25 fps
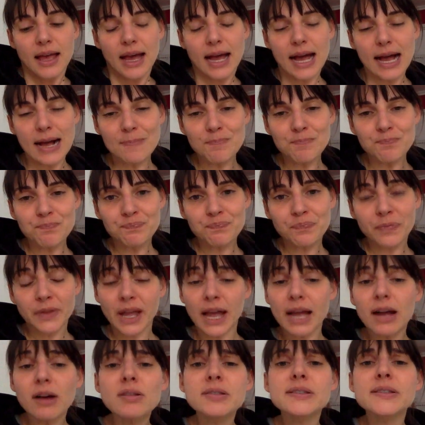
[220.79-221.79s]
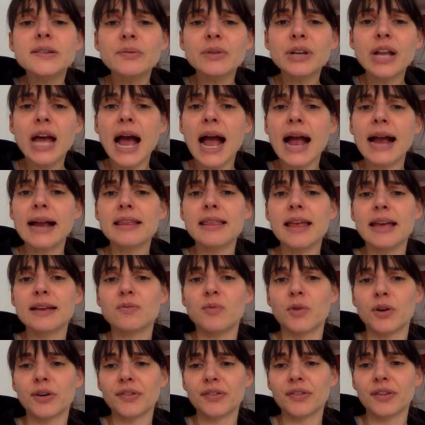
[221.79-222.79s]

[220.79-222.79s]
I also want to highlight one